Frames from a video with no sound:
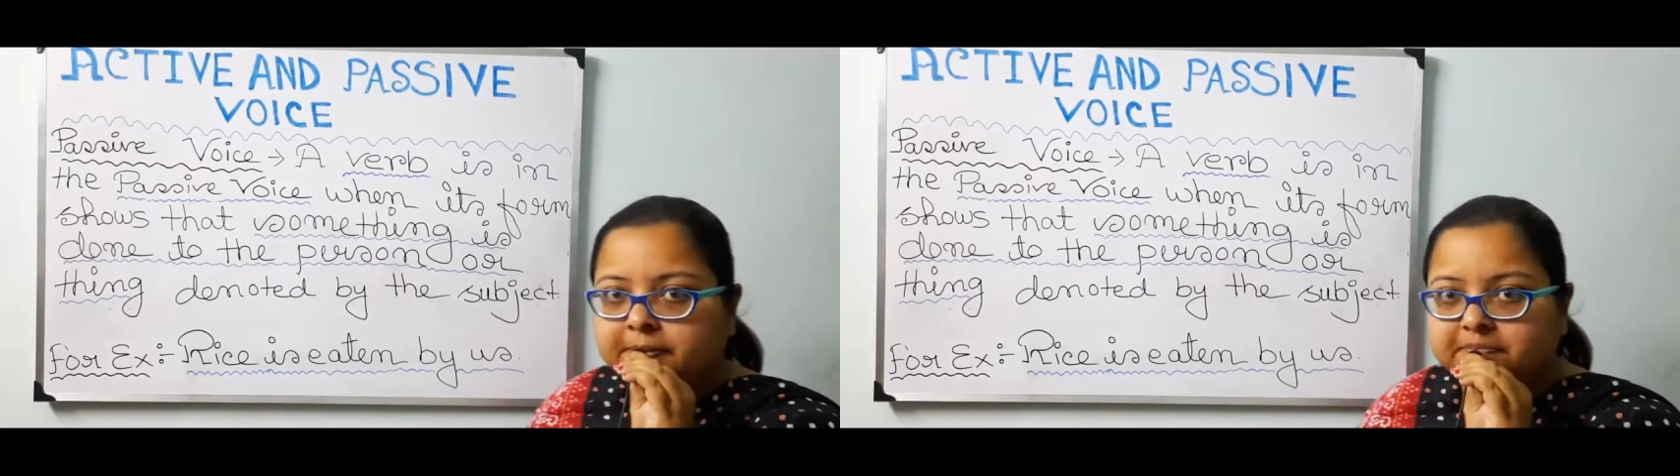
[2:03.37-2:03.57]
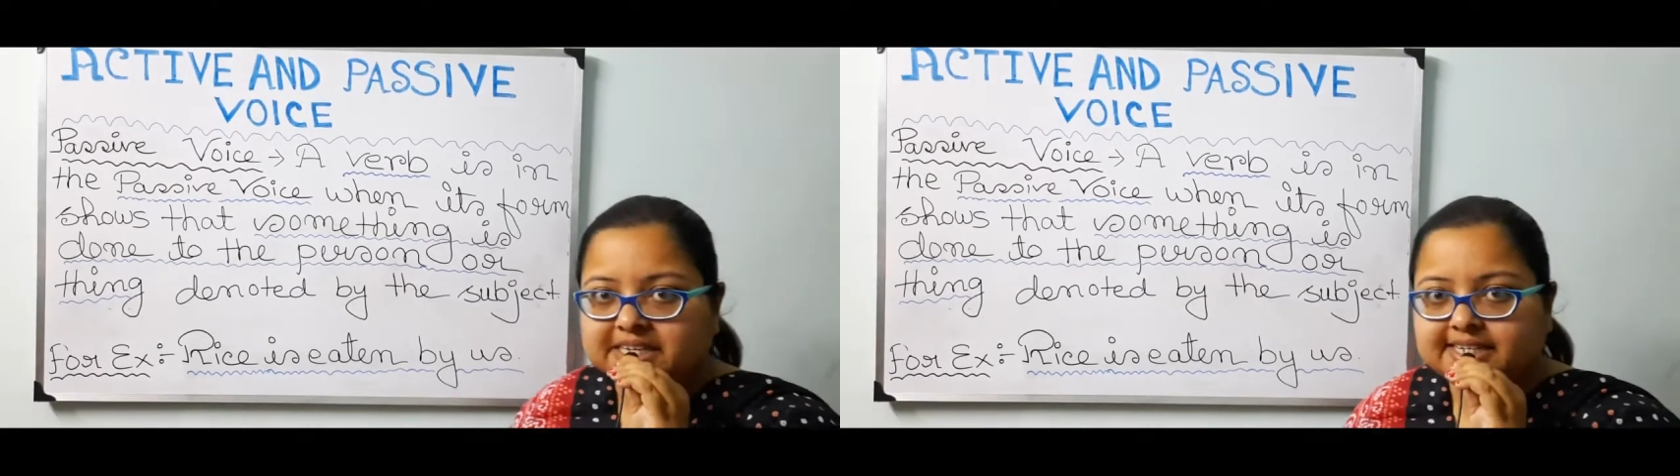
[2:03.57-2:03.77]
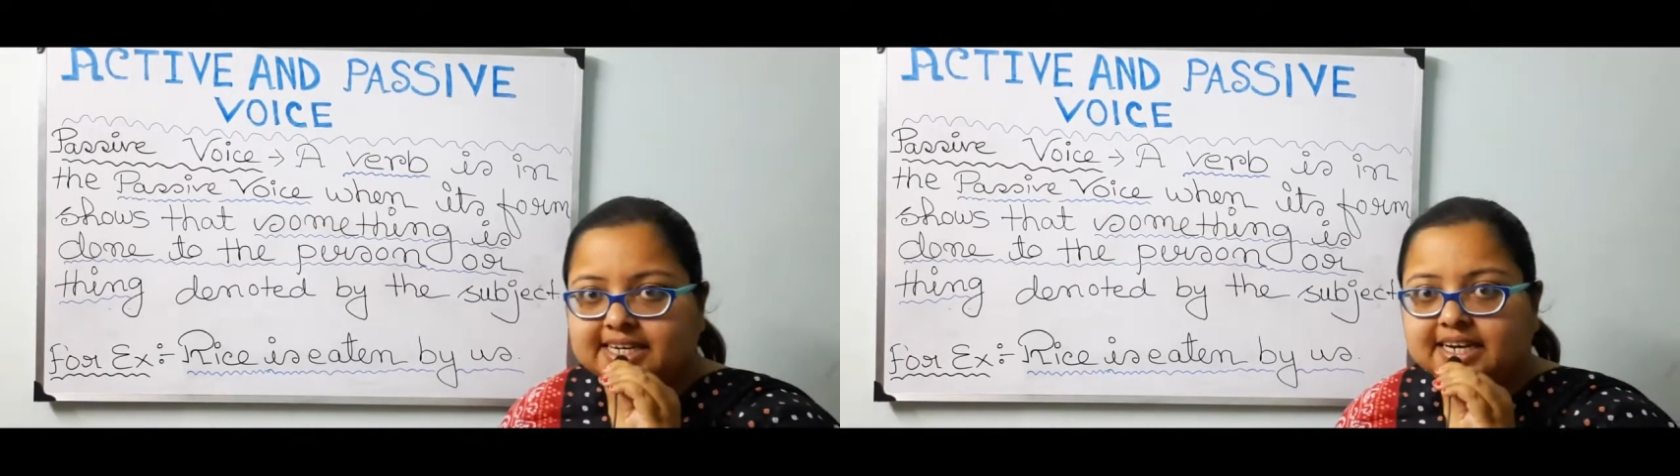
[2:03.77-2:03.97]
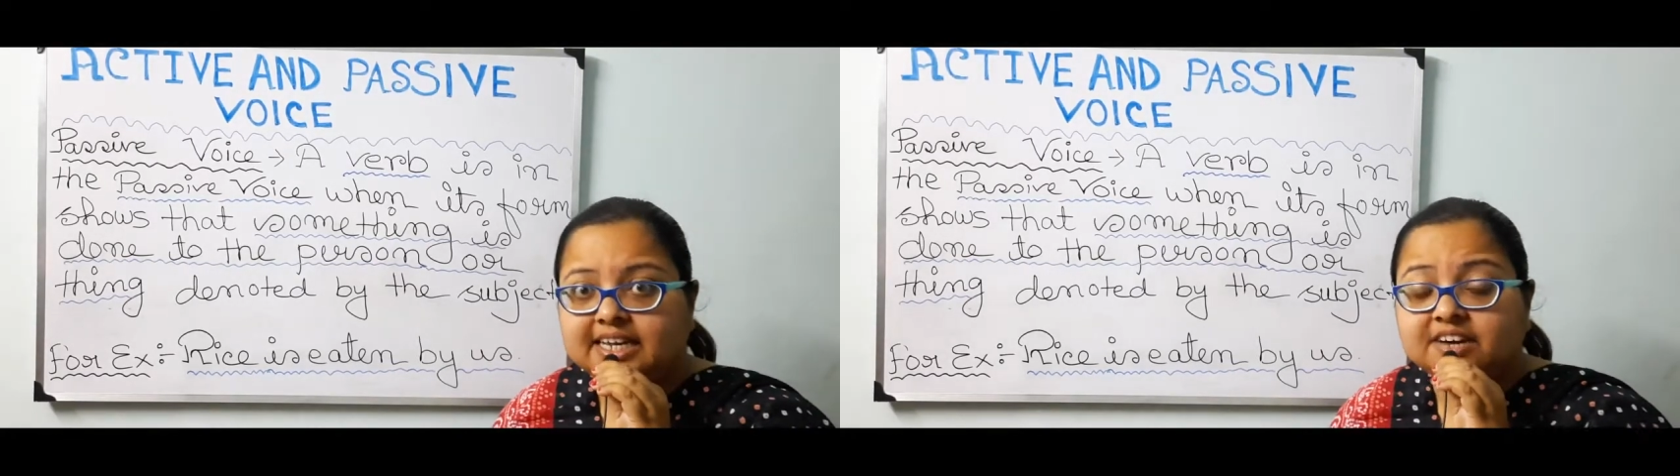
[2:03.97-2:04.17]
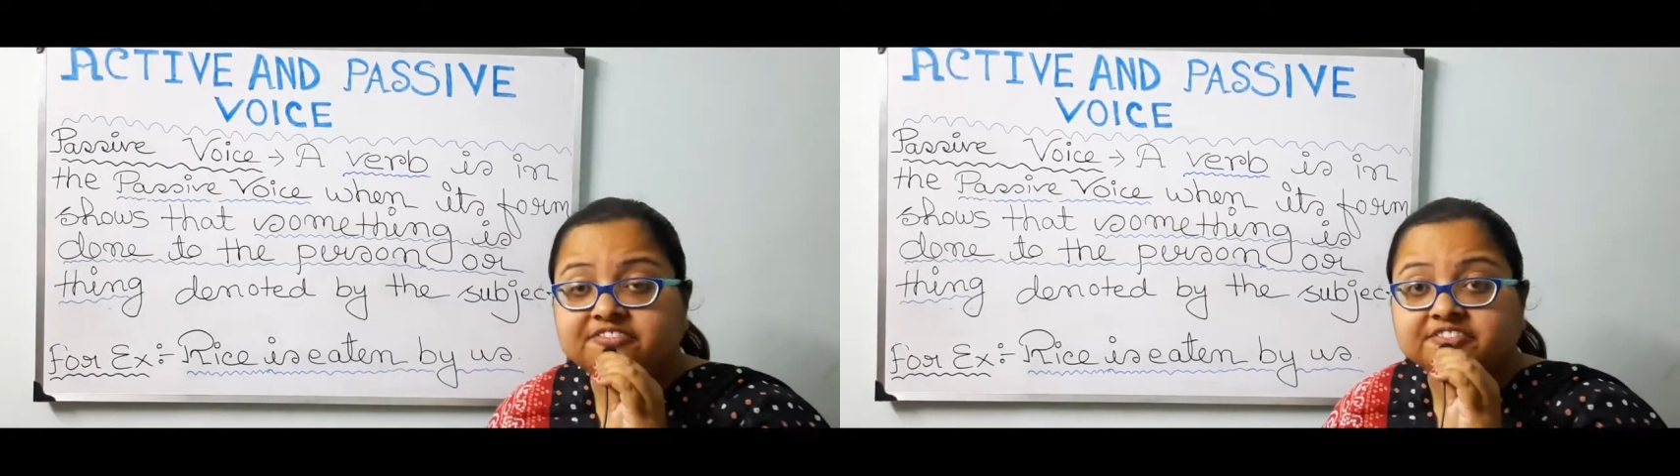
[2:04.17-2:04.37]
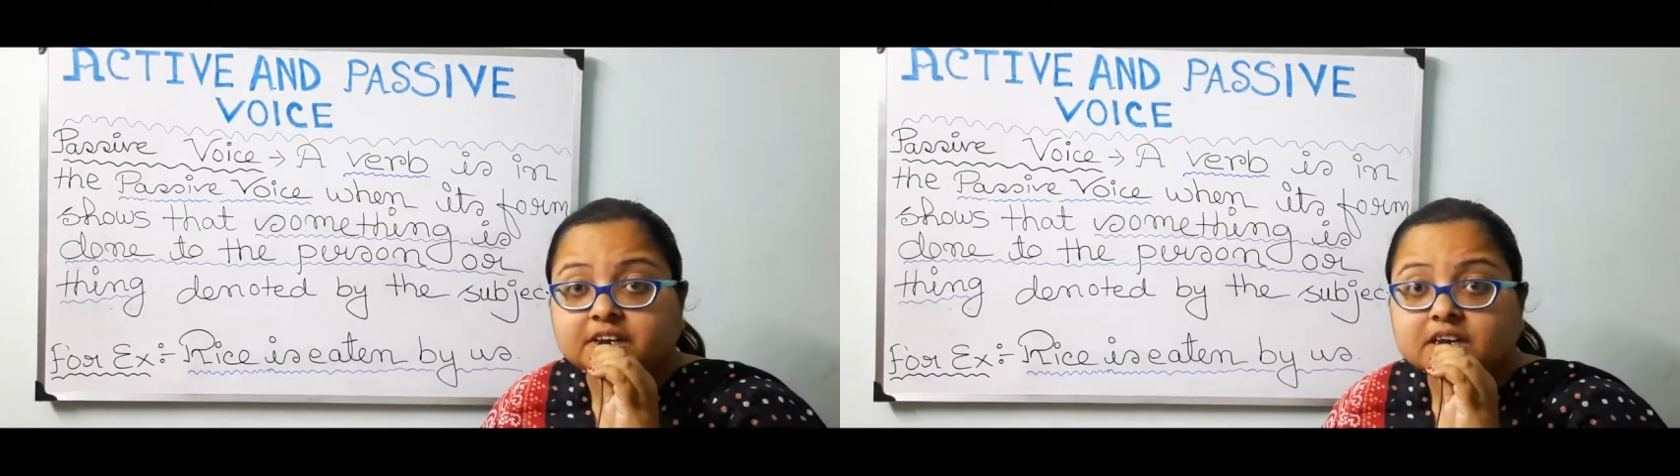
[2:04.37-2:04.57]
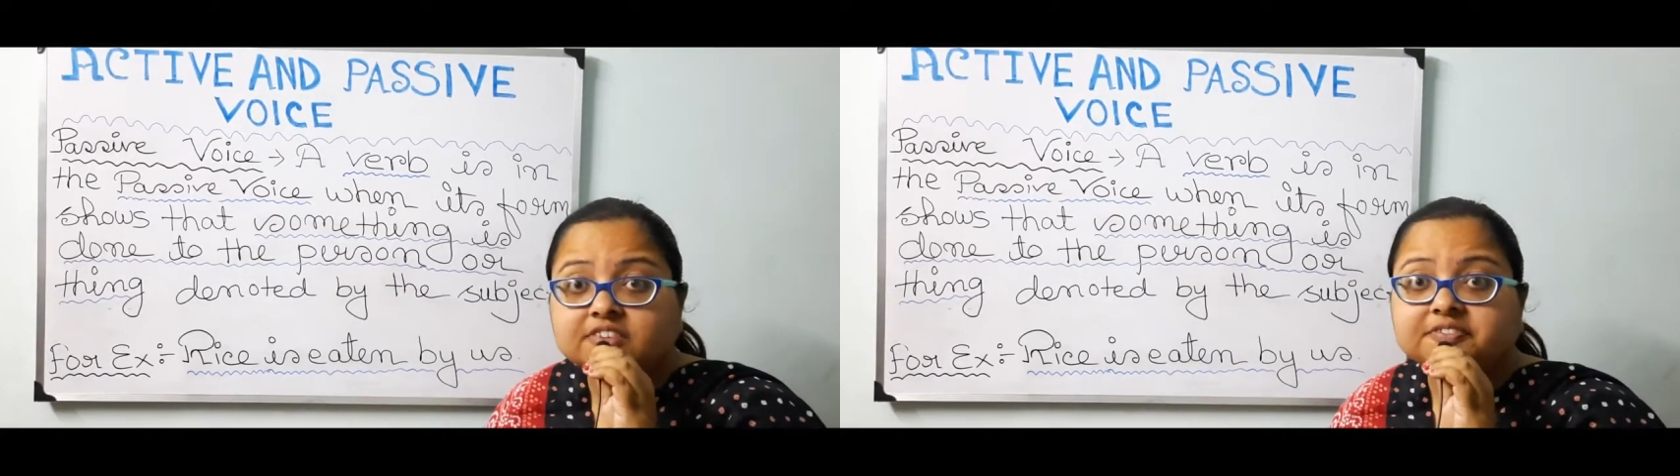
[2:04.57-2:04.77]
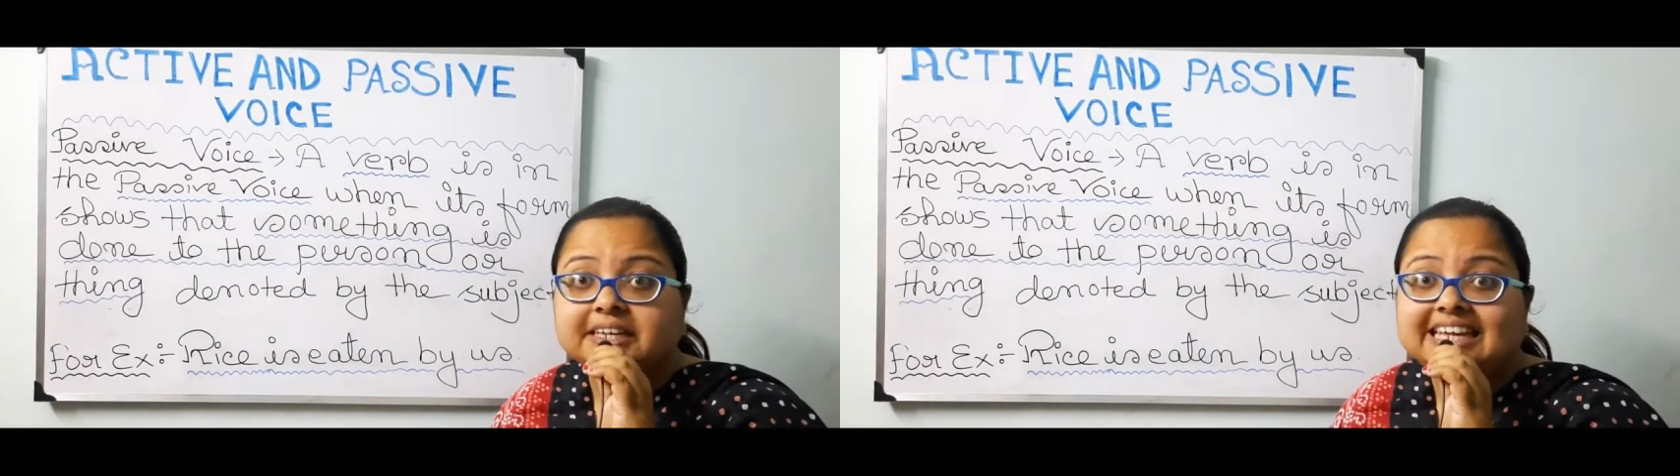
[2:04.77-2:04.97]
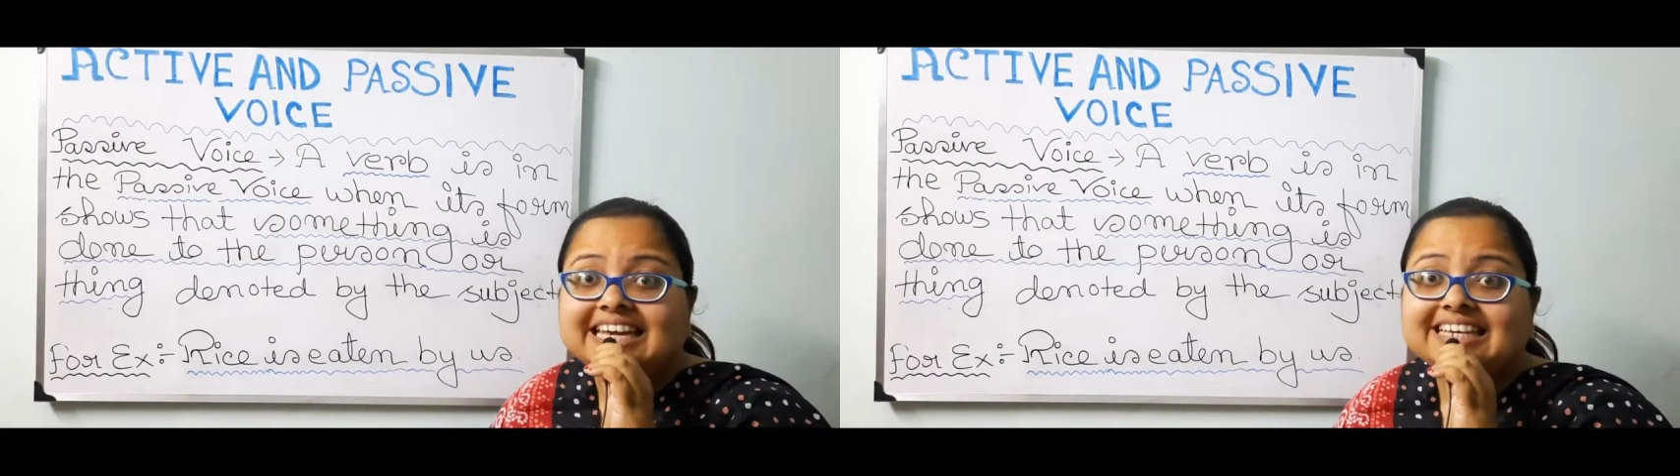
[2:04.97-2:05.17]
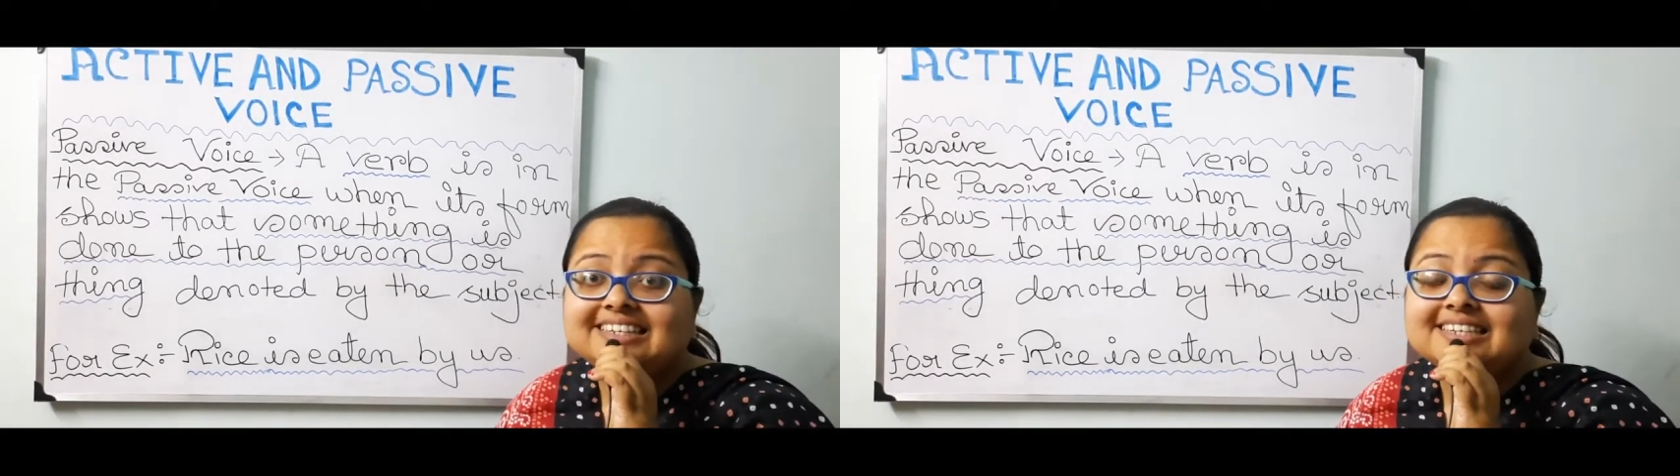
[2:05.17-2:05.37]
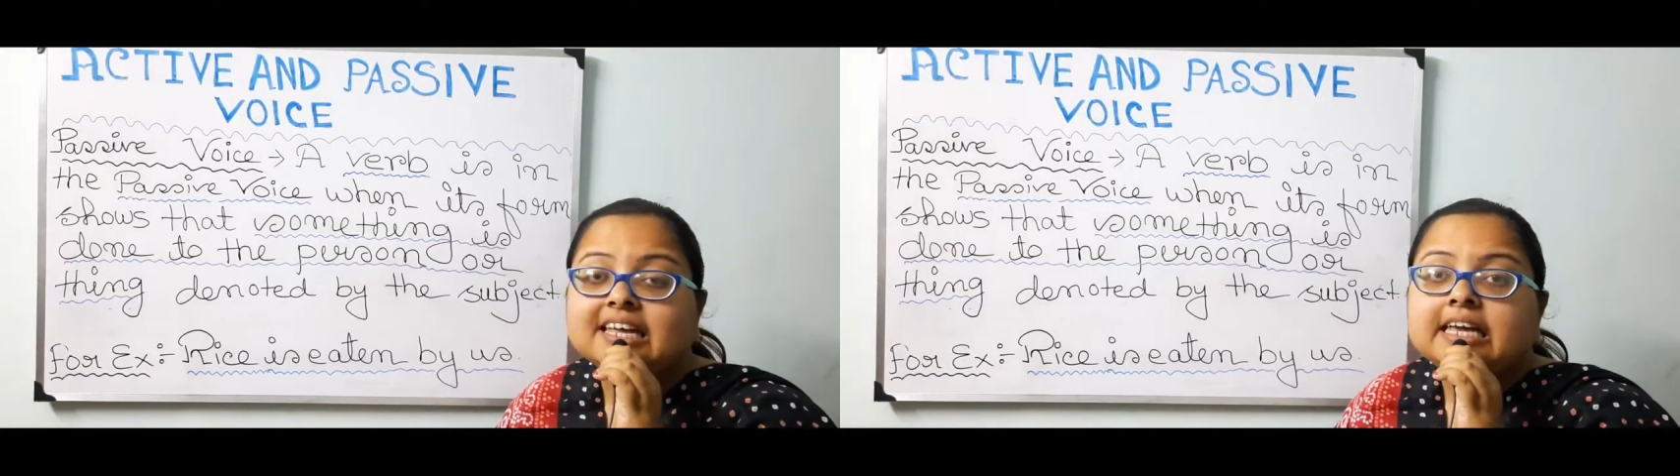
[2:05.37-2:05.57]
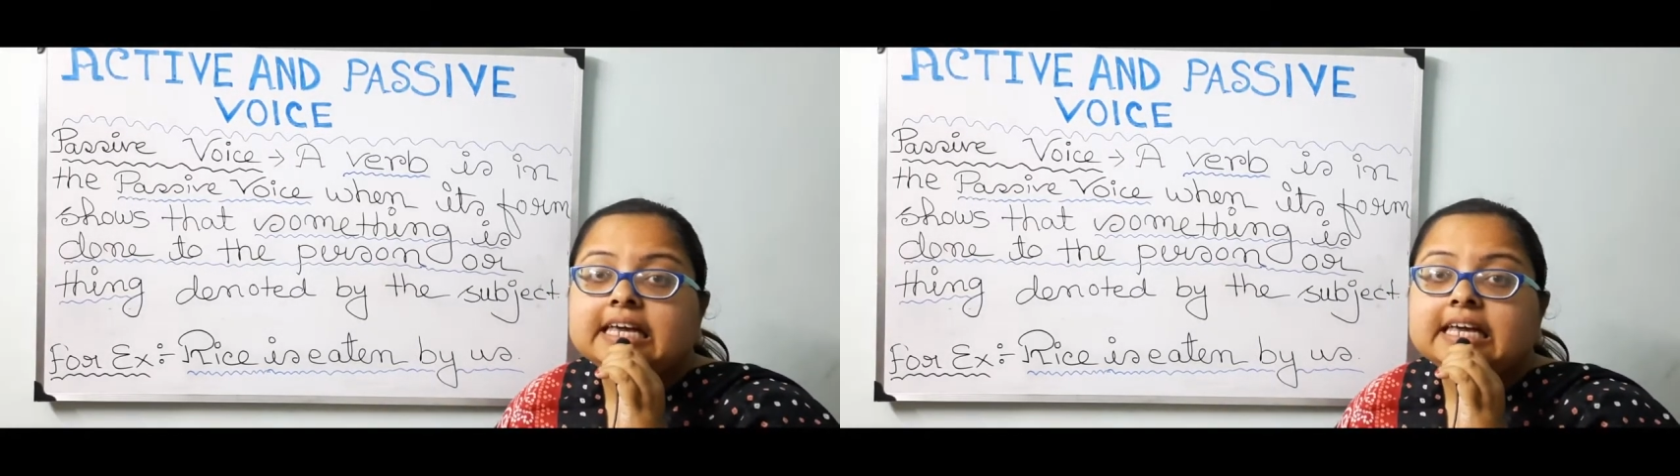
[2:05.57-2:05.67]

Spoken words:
basically a verb is